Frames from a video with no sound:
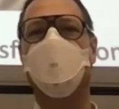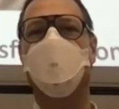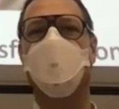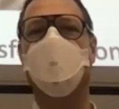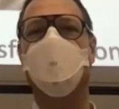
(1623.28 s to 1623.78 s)

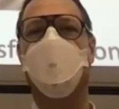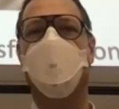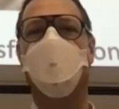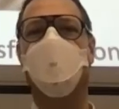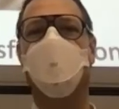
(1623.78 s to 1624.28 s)
and some
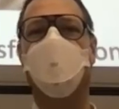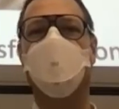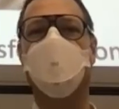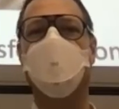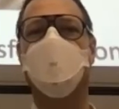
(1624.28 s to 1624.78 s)
higher
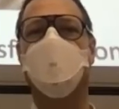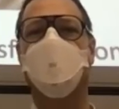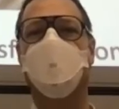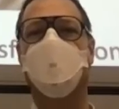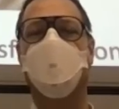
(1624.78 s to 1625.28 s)
frequencies
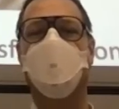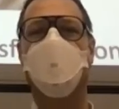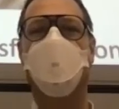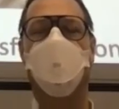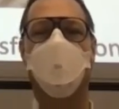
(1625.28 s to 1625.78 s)

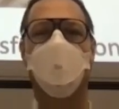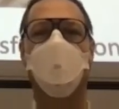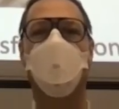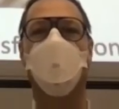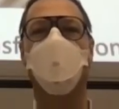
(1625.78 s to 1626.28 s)

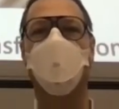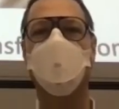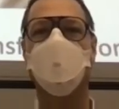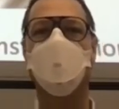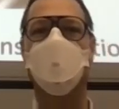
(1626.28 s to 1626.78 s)
going
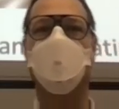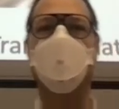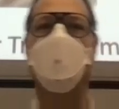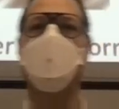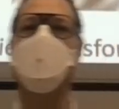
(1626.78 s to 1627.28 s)
outwards. And the